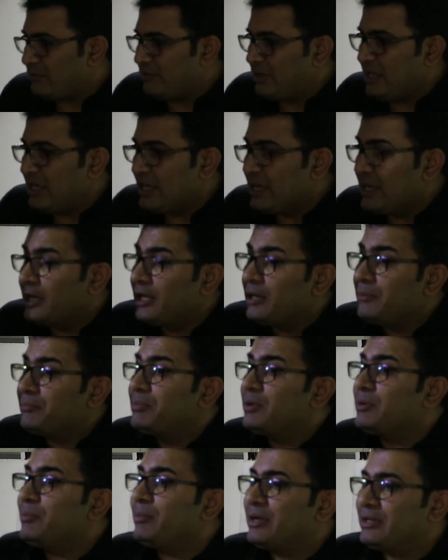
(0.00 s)
we
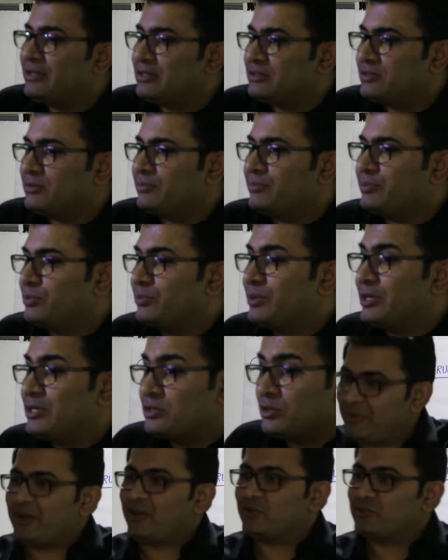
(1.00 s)
implement these improvements
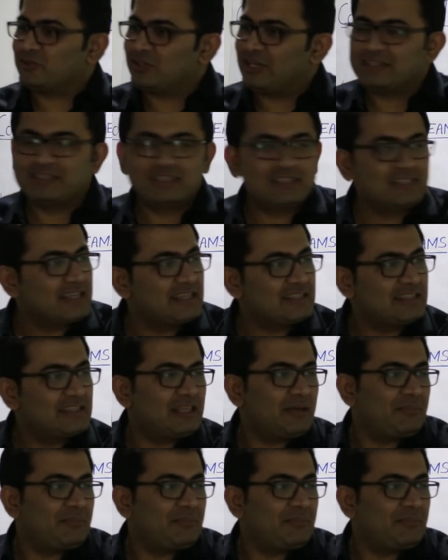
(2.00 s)
backlog? So let's discuss in the